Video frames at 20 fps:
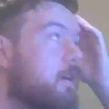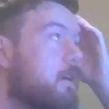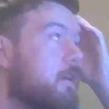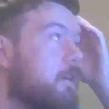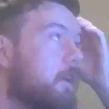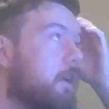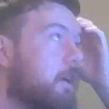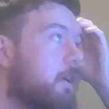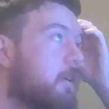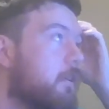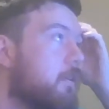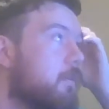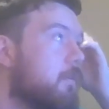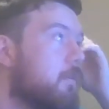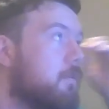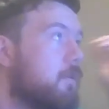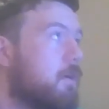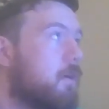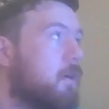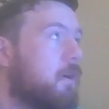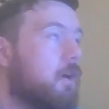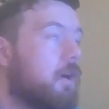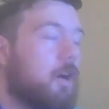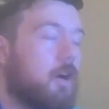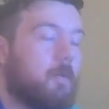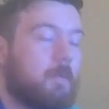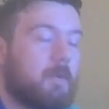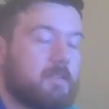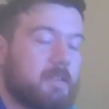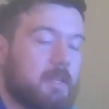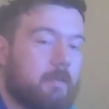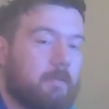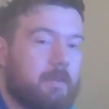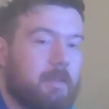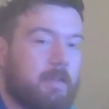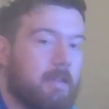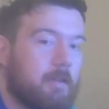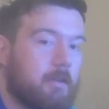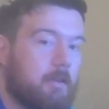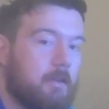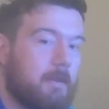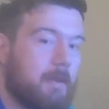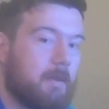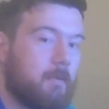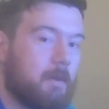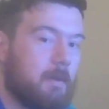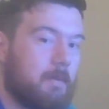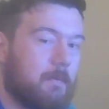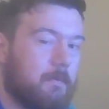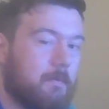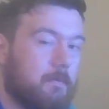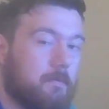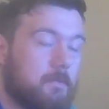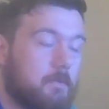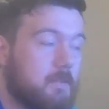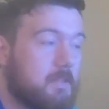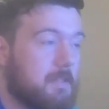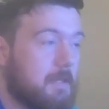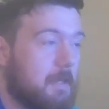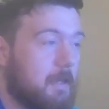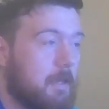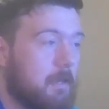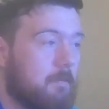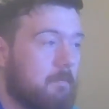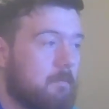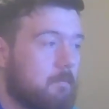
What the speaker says: you know, almost every hero that we've seen,